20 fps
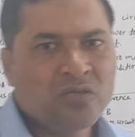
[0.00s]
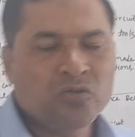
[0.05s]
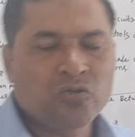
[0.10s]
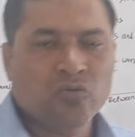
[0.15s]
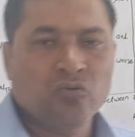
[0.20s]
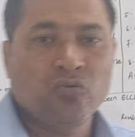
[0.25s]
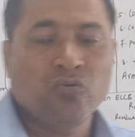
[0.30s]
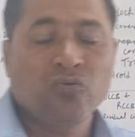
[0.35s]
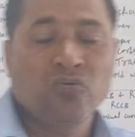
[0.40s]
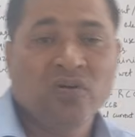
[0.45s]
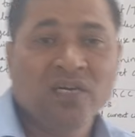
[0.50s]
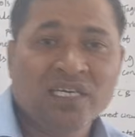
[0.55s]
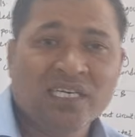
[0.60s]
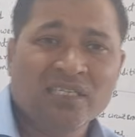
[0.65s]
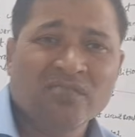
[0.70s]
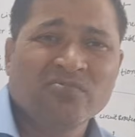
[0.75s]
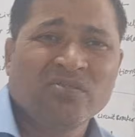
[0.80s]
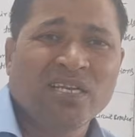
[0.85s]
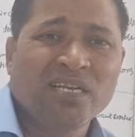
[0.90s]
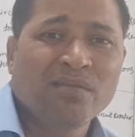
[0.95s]
So it
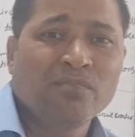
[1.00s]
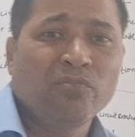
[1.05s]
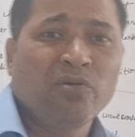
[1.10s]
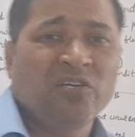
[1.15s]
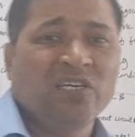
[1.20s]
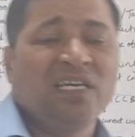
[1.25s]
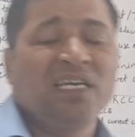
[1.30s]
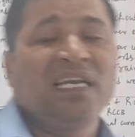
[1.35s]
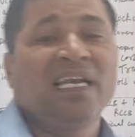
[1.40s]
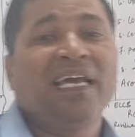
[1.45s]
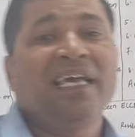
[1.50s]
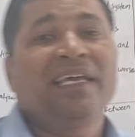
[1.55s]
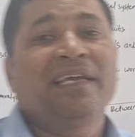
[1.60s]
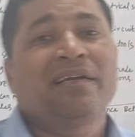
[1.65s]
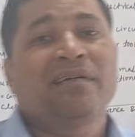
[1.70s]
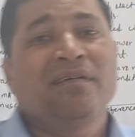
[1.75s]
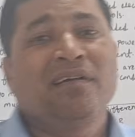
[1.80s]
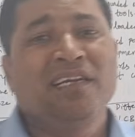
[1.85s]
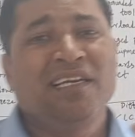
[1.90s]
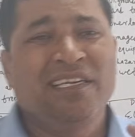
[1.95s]
is very important, like
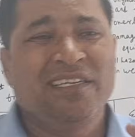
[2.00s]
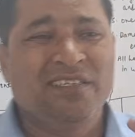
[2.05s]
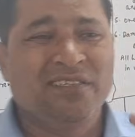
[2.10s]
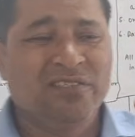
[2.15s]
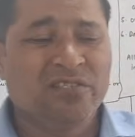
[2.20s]
in